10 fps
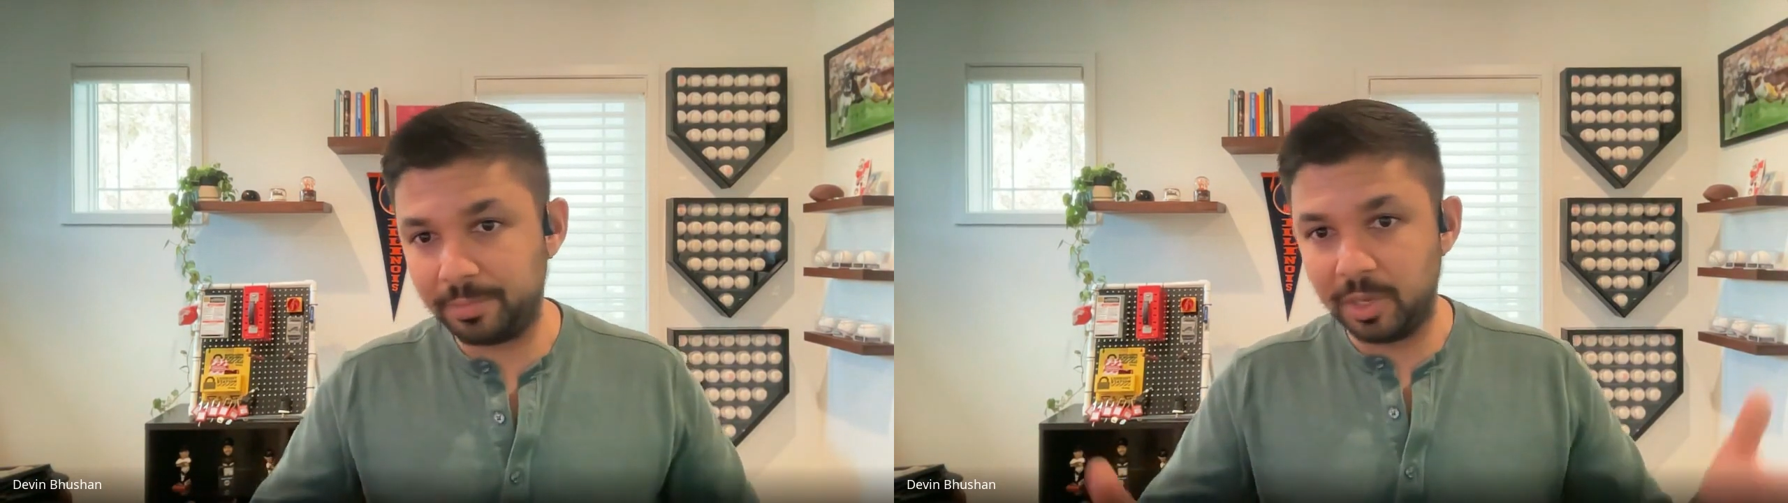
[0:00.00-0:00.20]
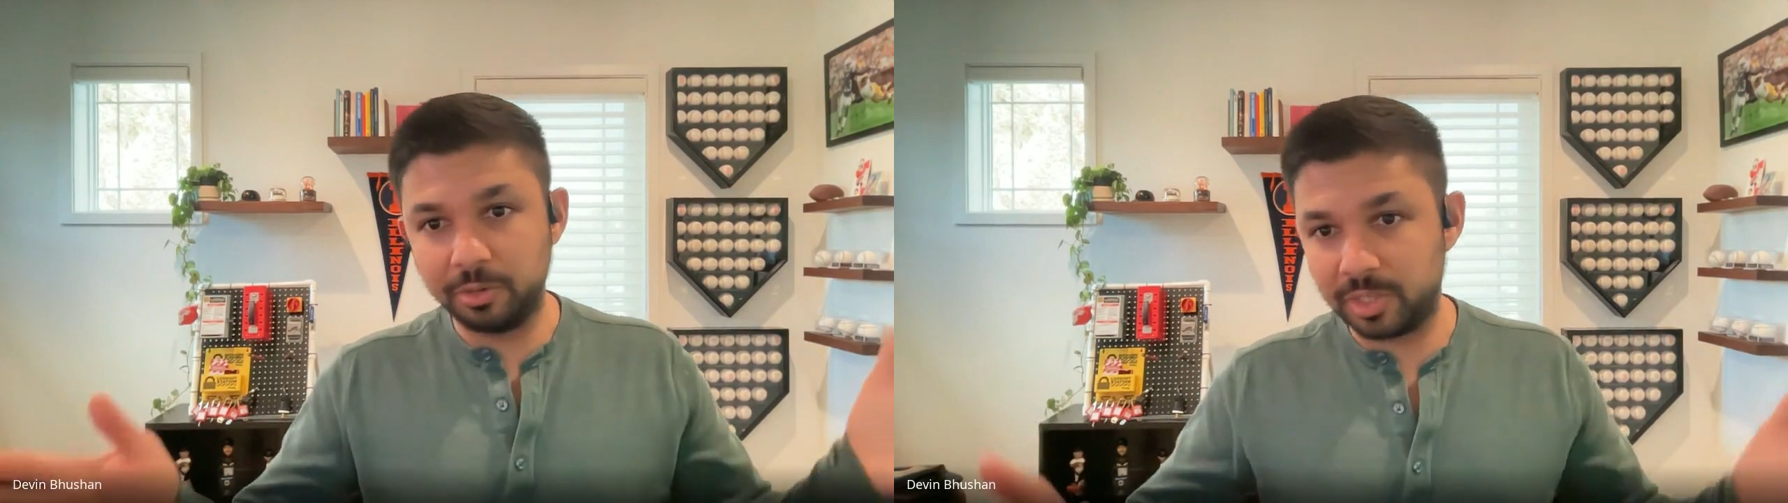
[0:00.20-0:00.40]

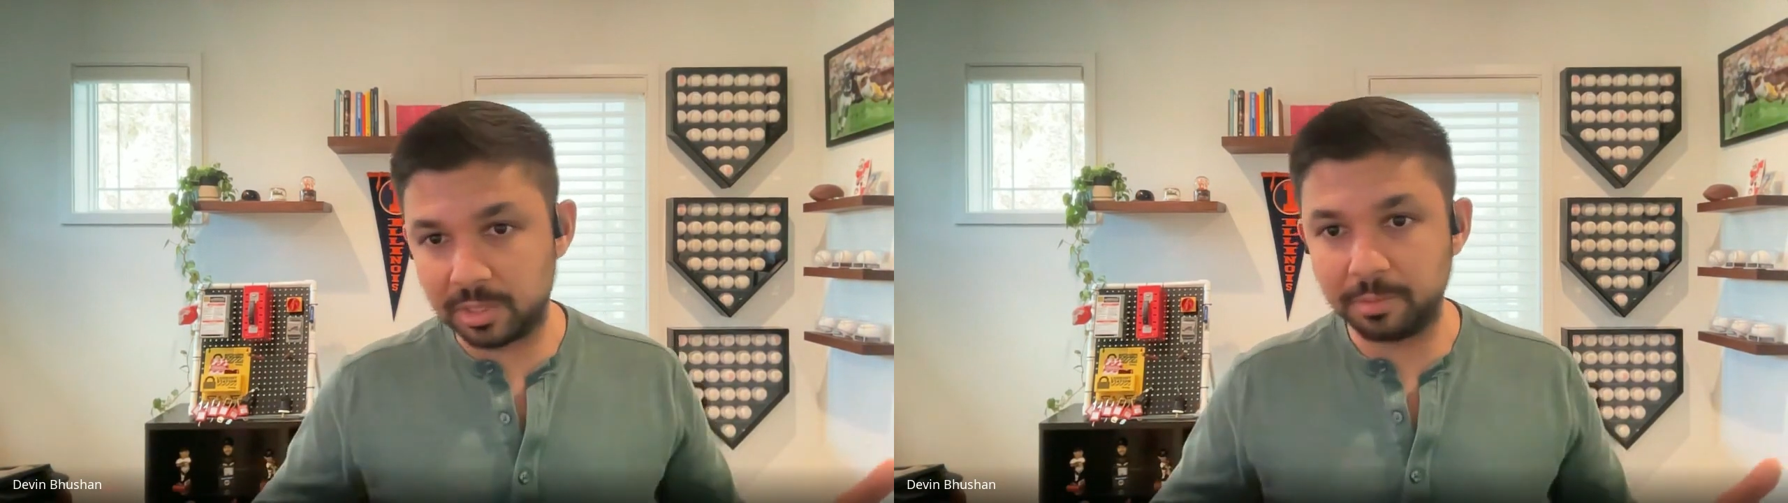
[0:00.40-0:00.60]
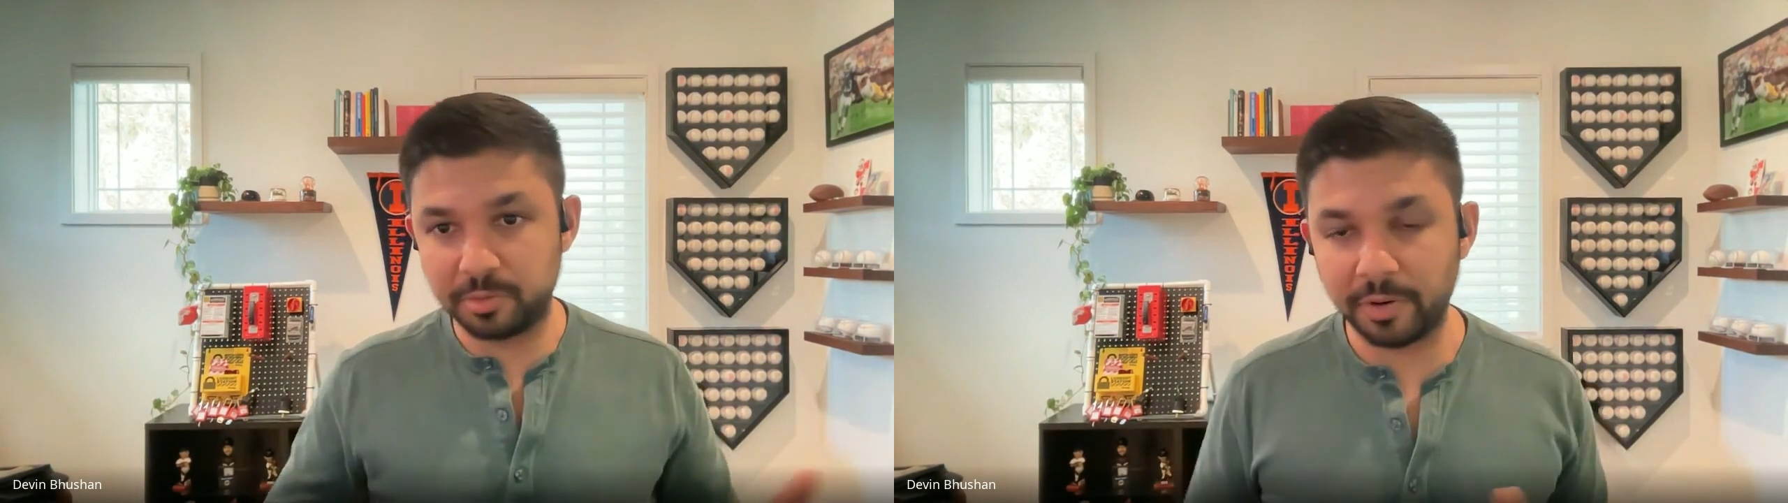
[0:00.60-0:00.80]
you know
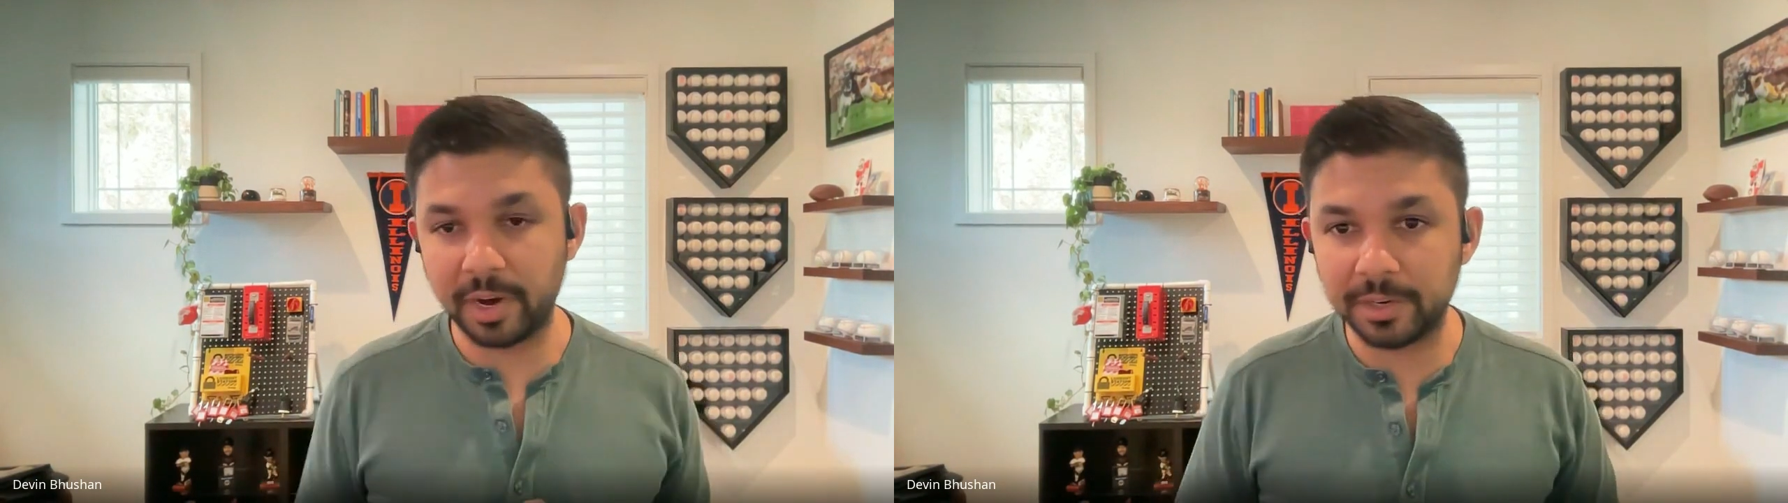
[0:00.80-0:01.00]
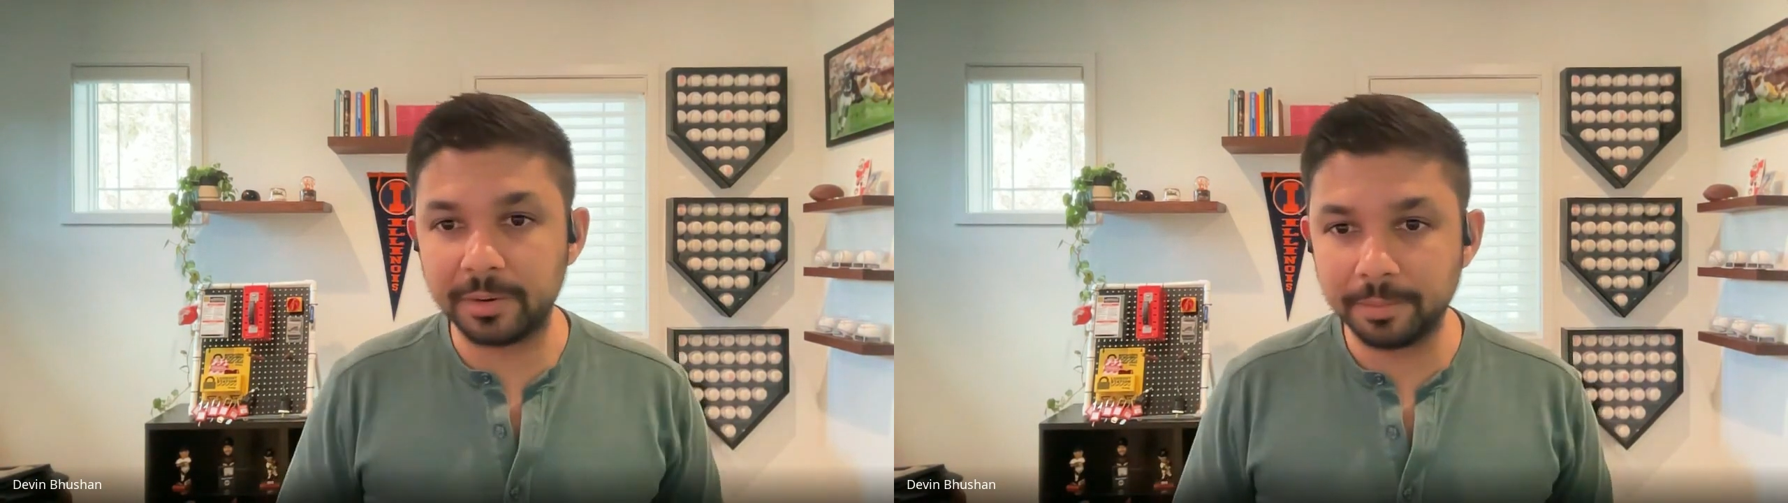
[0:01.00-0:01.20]
systems of
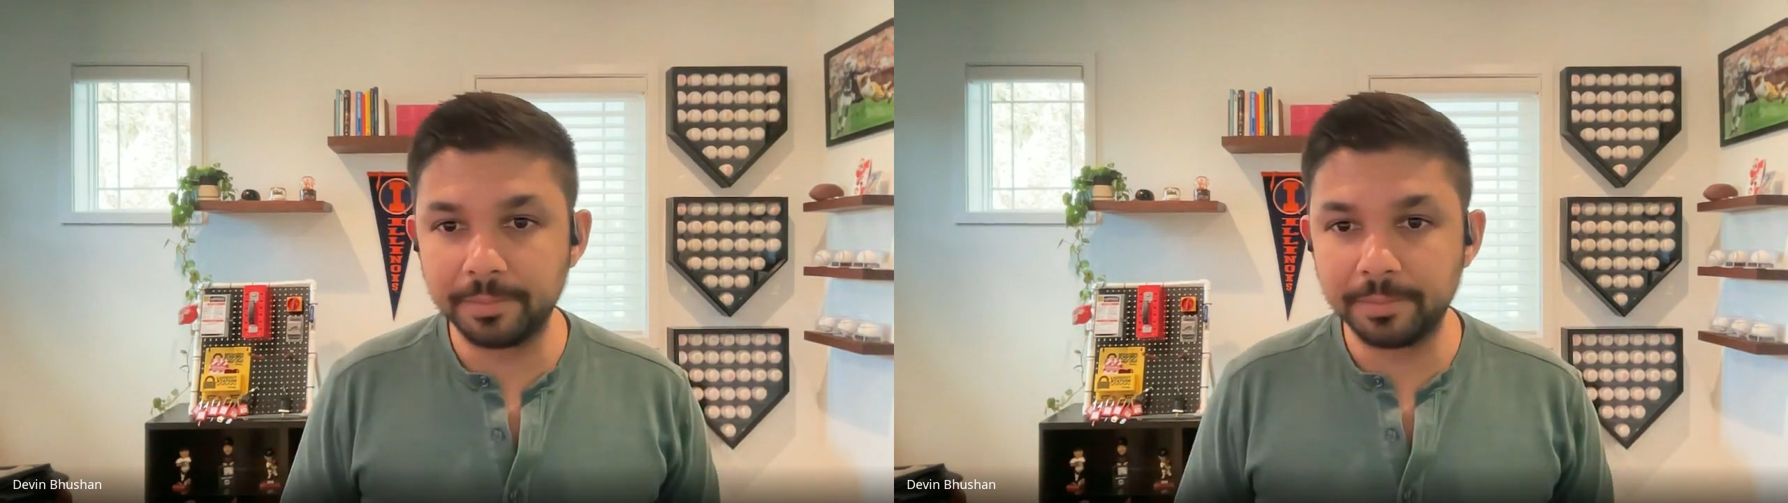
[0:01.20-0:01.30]
record.